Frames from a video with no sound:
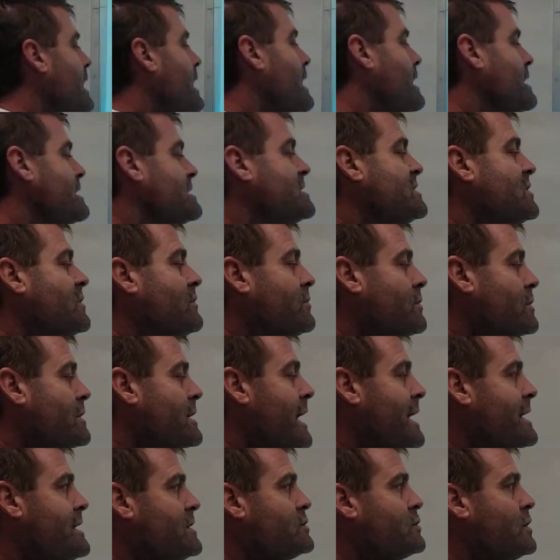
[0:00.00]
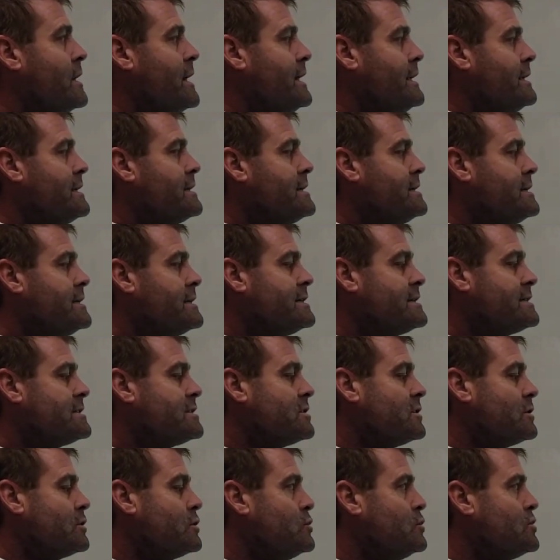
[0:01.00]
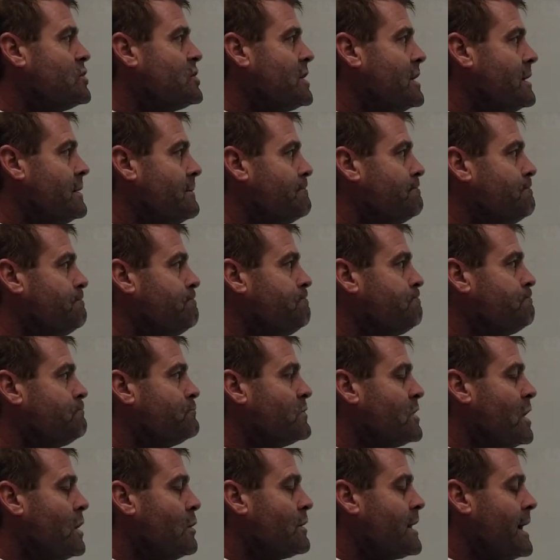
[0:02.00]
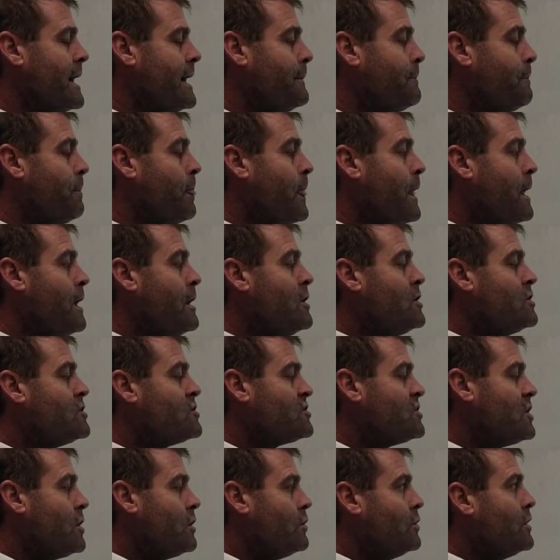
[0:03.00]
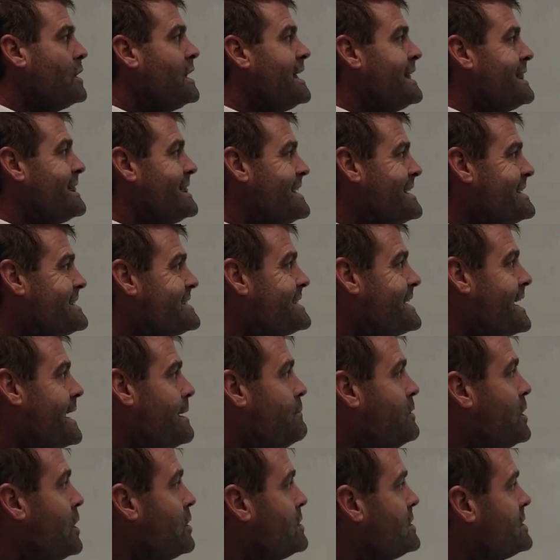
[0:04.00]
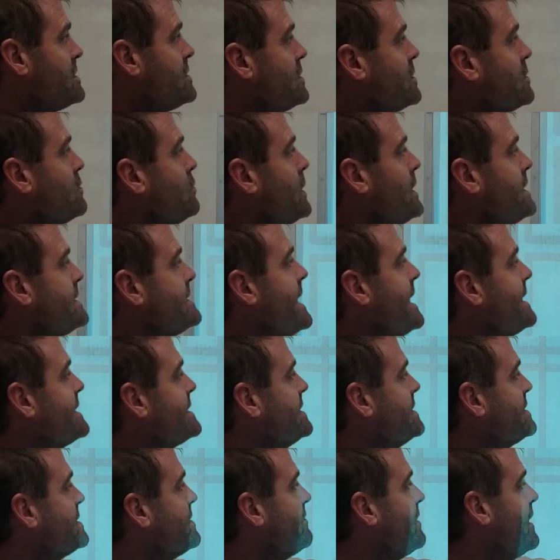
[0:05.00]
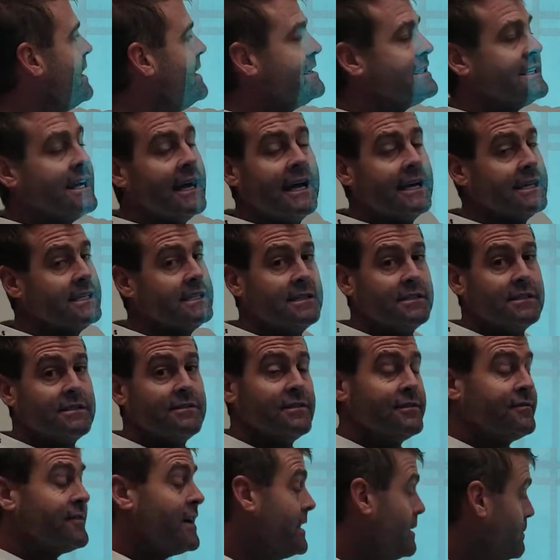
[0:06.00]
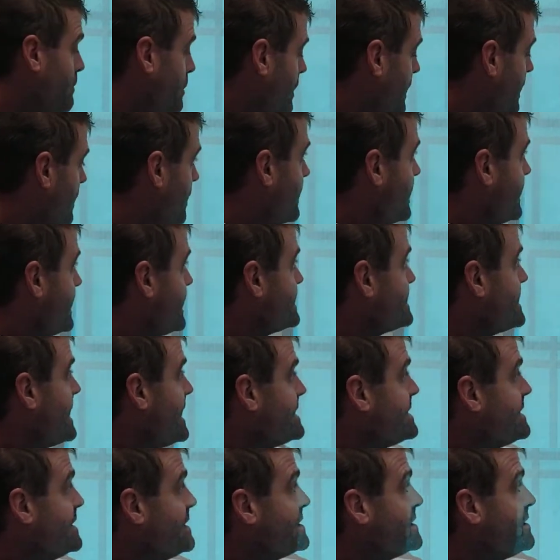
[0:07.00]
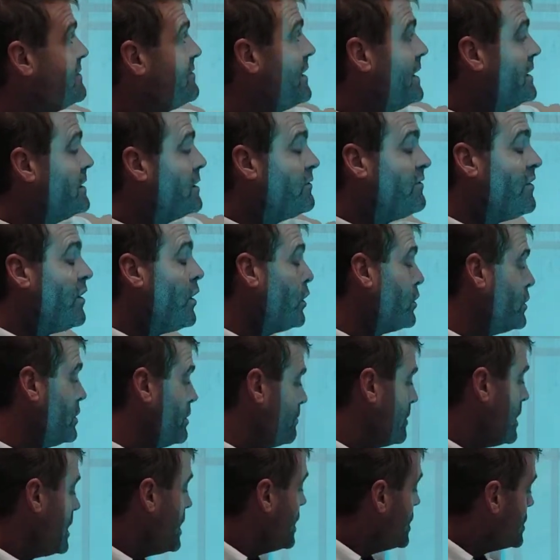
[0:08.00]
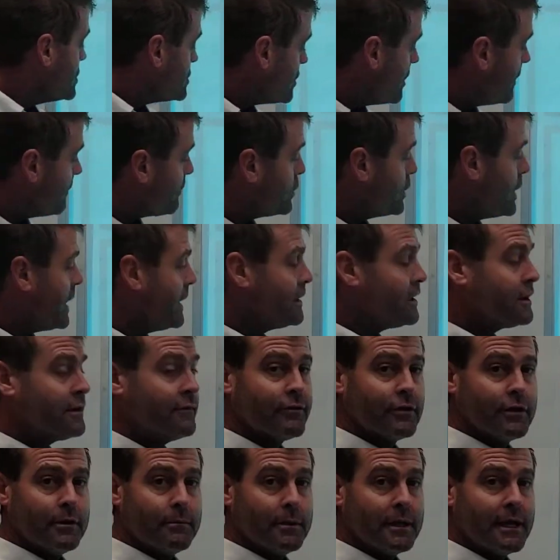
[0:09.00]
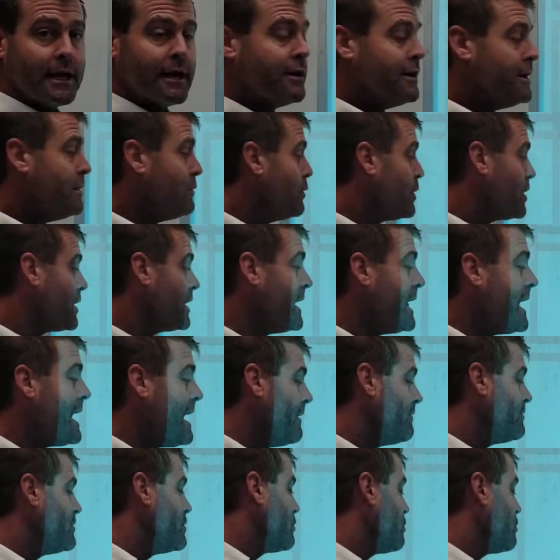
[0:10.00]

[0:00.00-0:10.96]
silver nitrate solution." Okay, so this time, notice, look what it's asking us to find. It's not asking us to find the molarity, it's asking us to find the volume. So if we're not looking for the molarity, we're going to have to